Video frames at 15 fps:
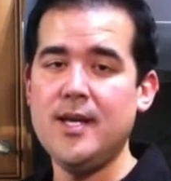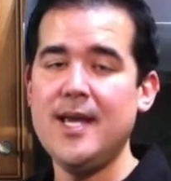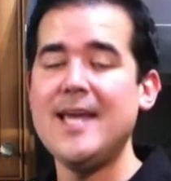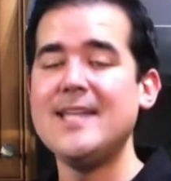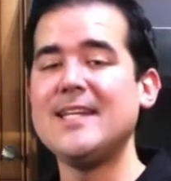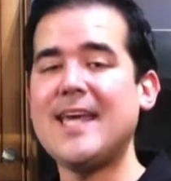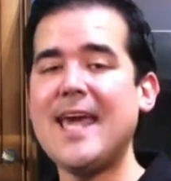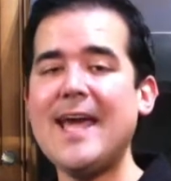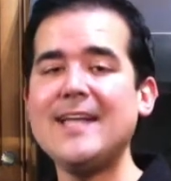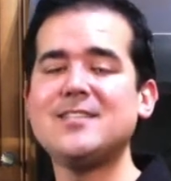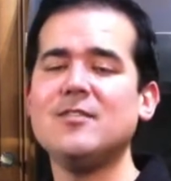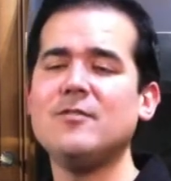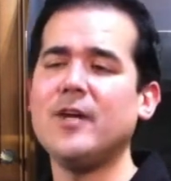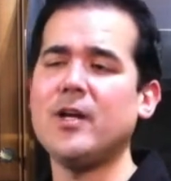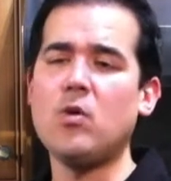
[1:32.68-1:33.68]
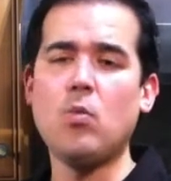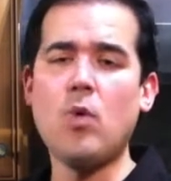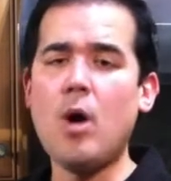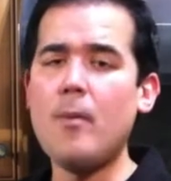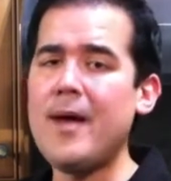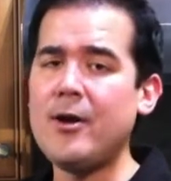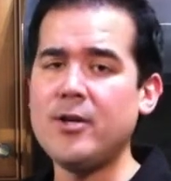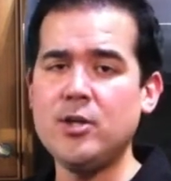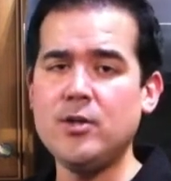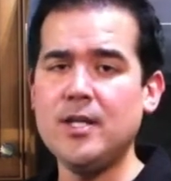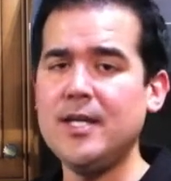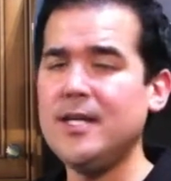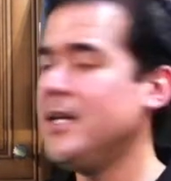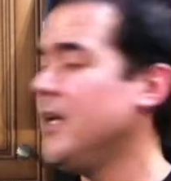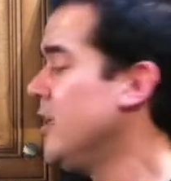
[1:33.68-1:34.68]
In the case of like a wall mount unit,
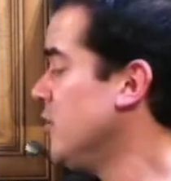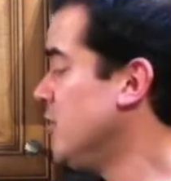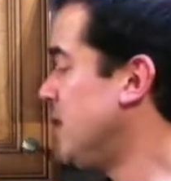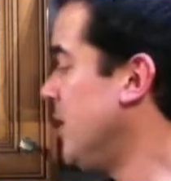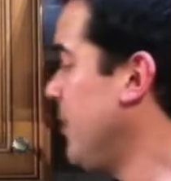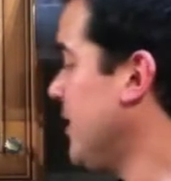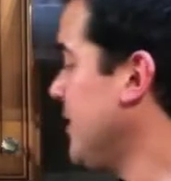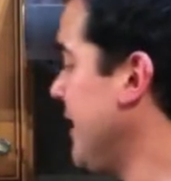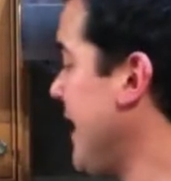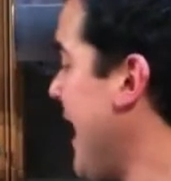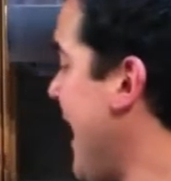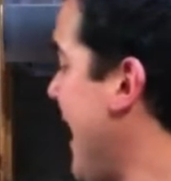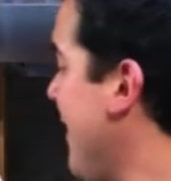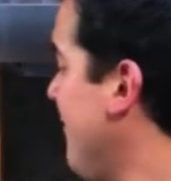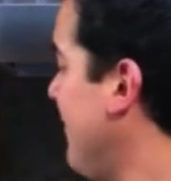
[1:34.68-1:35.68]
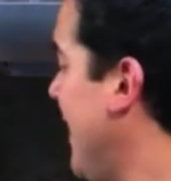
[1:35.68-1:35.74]
you'll typically have